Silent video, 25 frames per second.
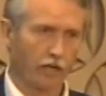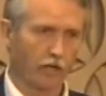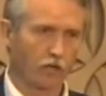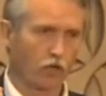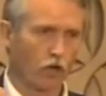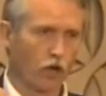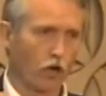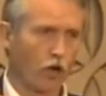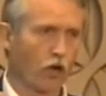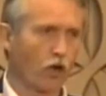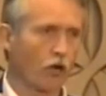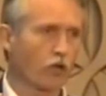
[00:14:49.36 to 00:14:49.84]

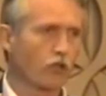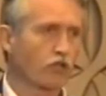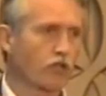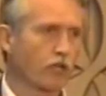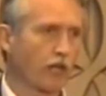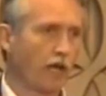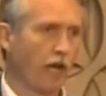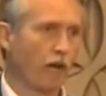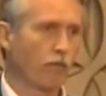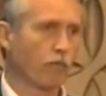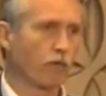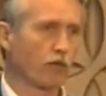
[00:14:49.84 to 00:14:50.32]
large
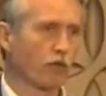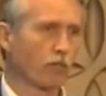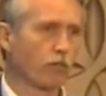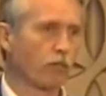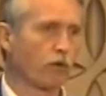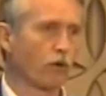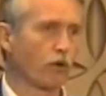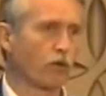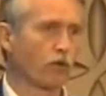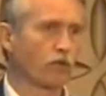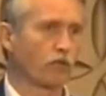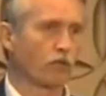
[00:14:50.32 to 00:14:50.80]
capital
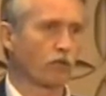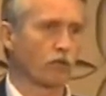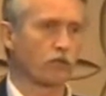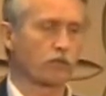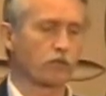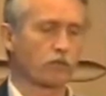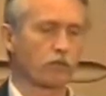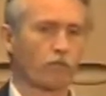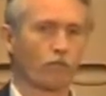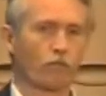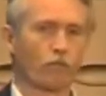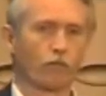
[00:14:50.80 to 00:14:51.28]

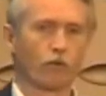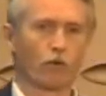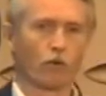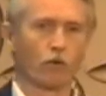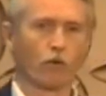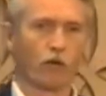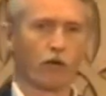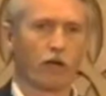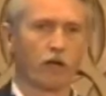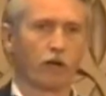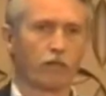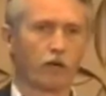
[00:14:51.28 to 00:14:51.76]
purchase, the
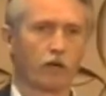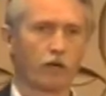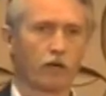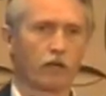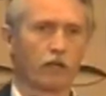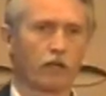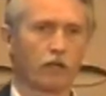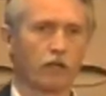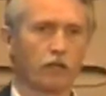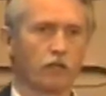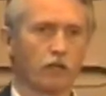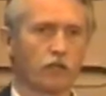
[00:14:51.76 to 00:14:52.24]
way
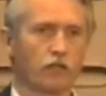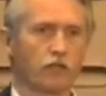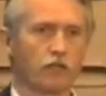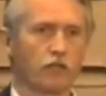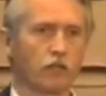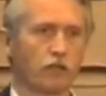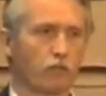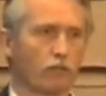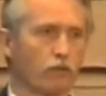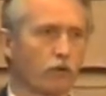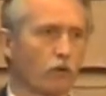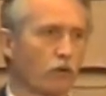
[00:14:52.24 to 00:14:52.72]
American
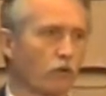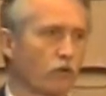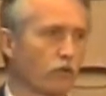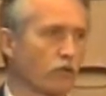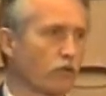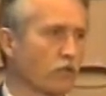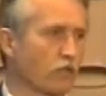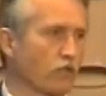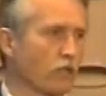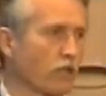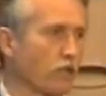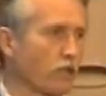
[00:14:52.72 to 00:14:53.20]
DG
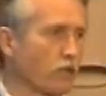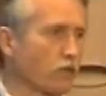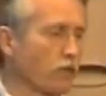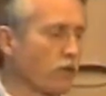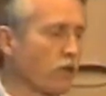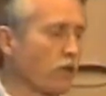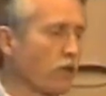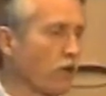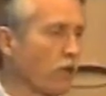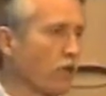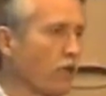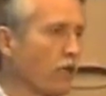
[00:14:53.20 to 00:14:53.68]
approaches it is
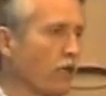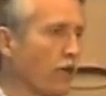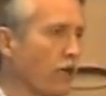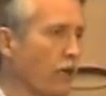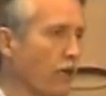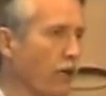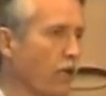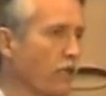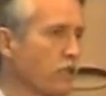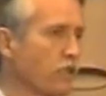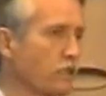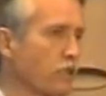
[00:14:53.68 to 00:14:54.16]
we call it an
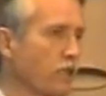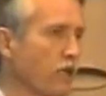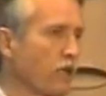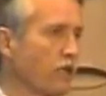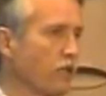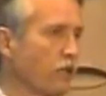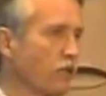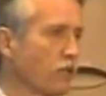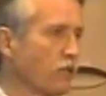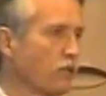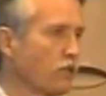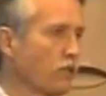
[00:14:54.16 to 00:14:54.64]

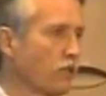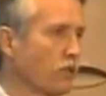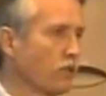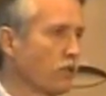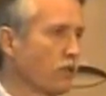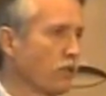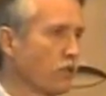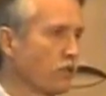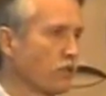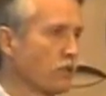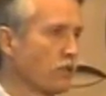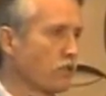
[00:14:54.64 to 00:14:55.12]
on-site
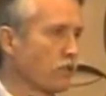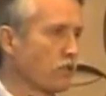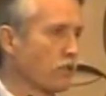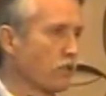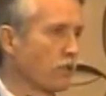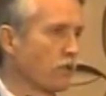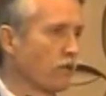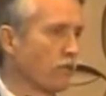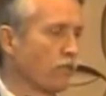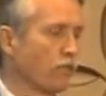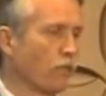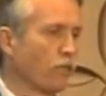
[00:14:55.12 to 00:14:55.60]
utility
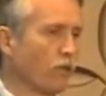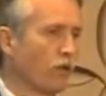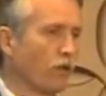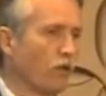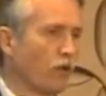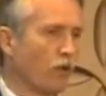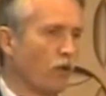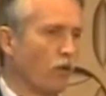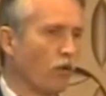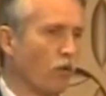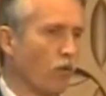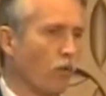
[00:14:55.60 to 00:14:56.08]
system,
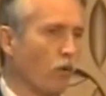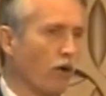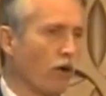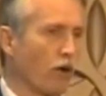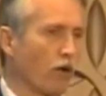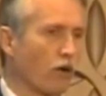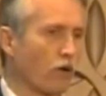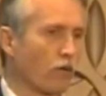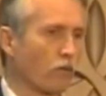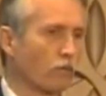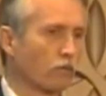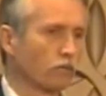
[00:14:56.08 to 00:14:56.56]

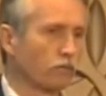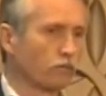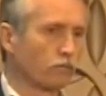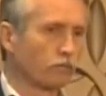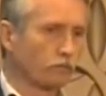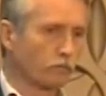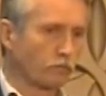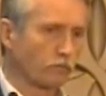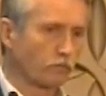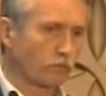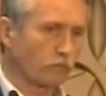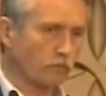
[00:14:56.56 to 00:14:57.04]
where
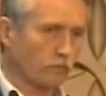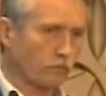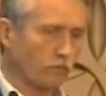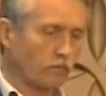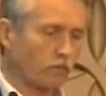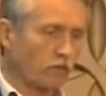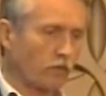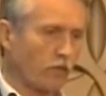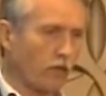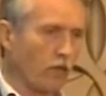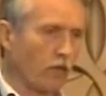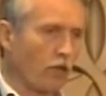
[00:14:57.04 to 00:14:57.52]

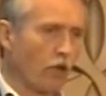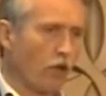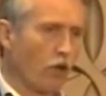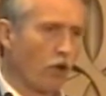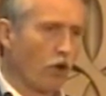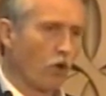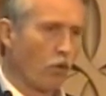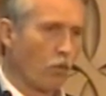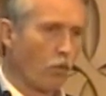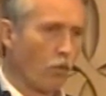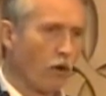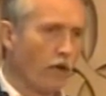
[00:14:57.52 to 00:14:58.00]

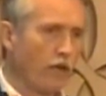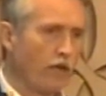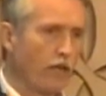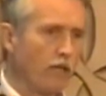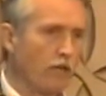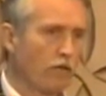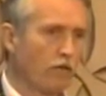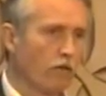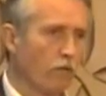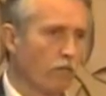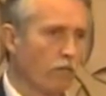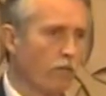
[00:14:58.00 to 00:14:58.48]

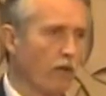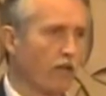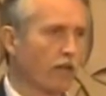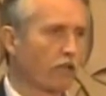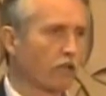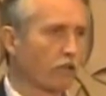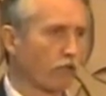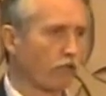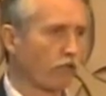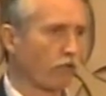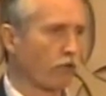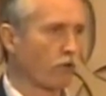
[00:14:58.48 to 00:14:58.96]
we
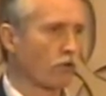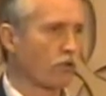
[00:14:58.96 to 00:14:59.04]
make the